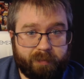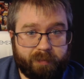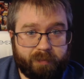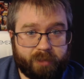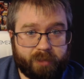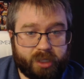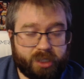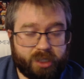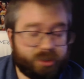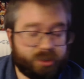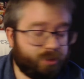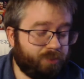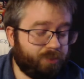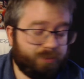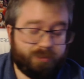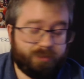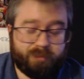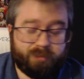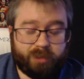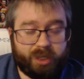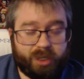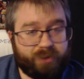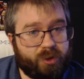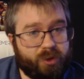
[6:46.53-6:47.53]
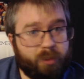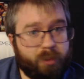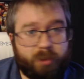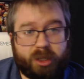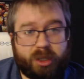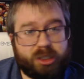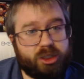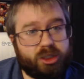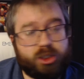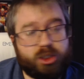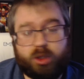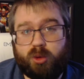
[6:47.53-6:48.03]
because mm, if the
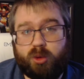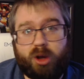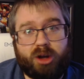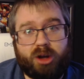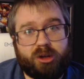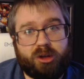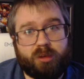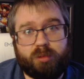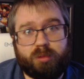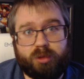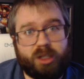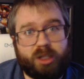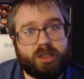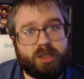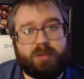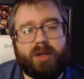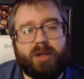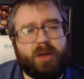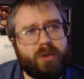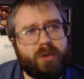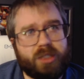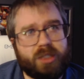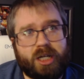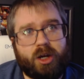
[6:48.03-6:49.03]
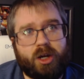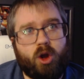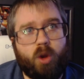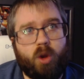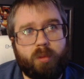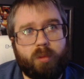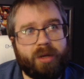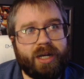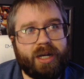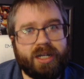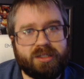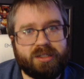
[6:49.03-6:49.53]
budget's 200 plus million, which I
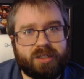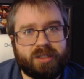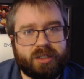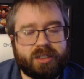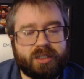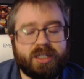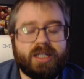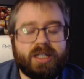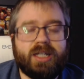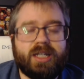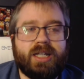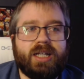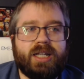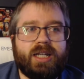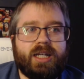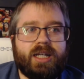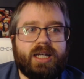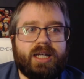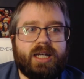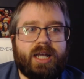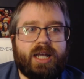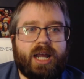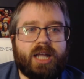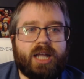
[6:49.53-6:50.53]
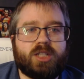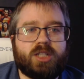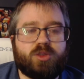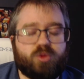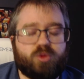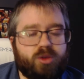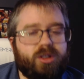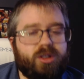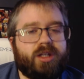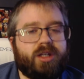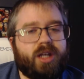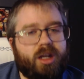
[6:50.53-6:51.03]
hope it isn't, it's
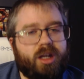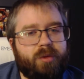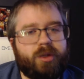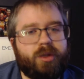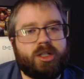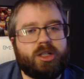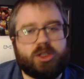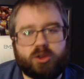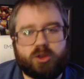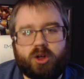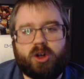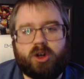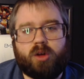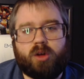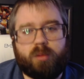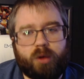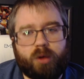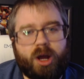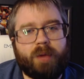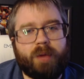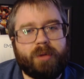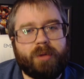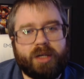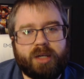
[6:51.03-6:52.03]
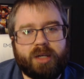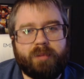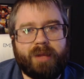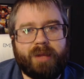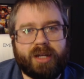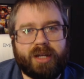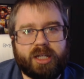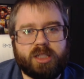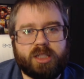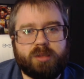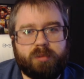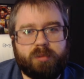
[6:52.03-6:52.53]
really going to be a struggle probably to
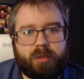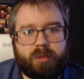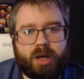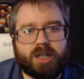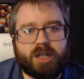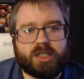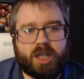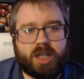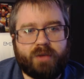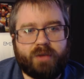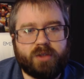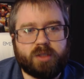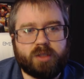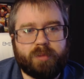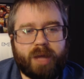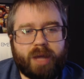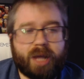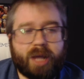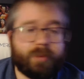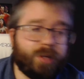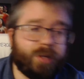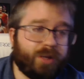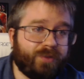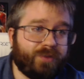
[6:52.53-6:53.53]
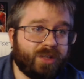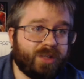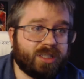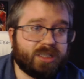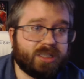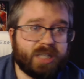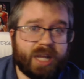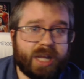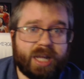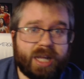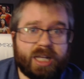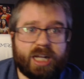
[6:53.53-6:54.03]
make its box office back. But if it's
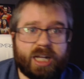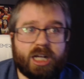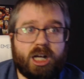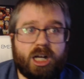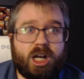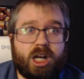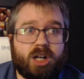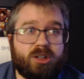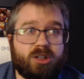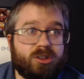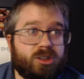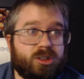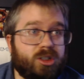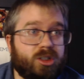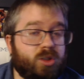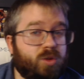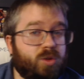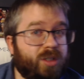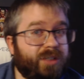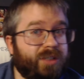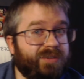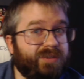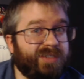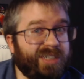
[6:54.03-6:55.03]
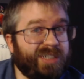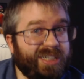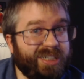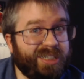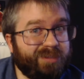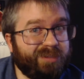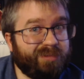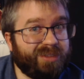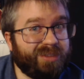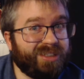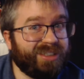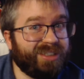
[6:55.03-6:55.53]
say like
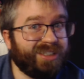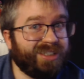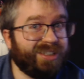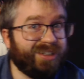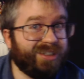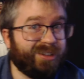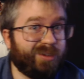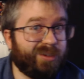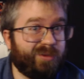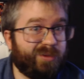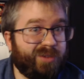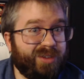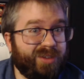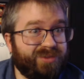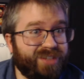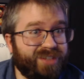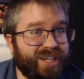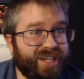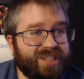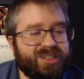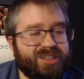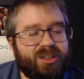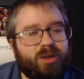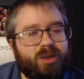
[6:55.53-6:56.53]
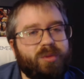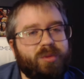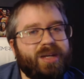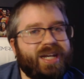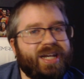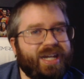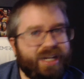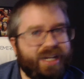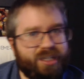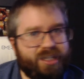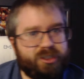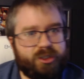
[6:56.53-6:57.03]
125 million, 150, it's a little bit
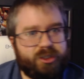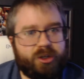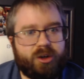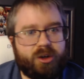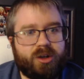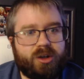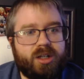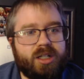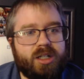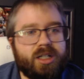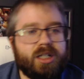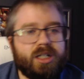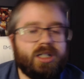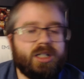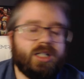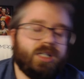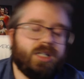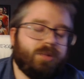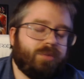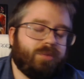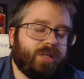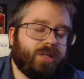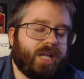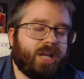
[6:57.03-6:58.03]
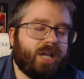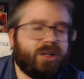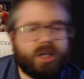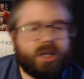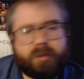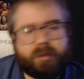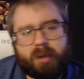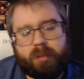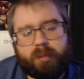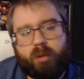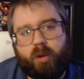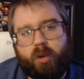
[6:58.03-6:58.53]
easier. But yeah, you
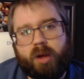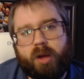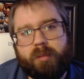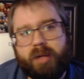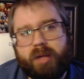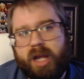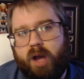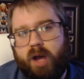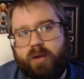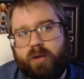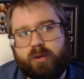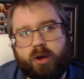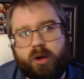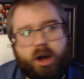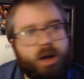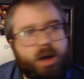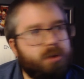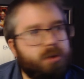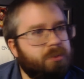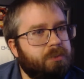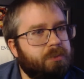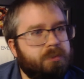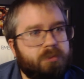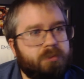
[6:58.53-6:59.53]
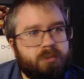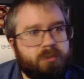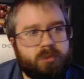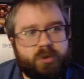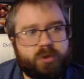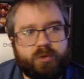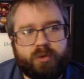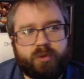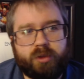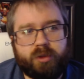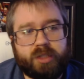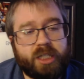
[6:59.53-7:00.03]
get my point. But yeah, overall,
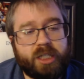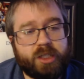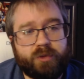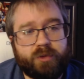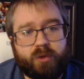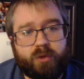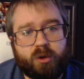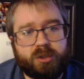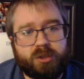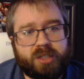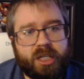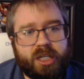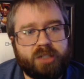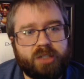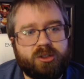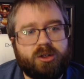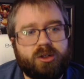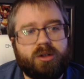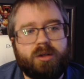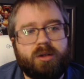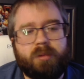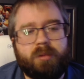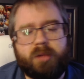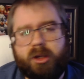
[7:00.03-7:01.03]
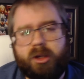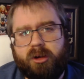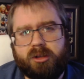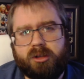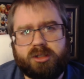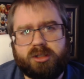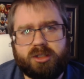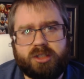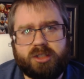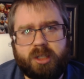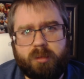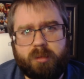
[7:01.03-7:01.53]
decent first teaser. I'm curious
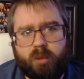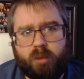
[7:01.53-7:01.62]
to see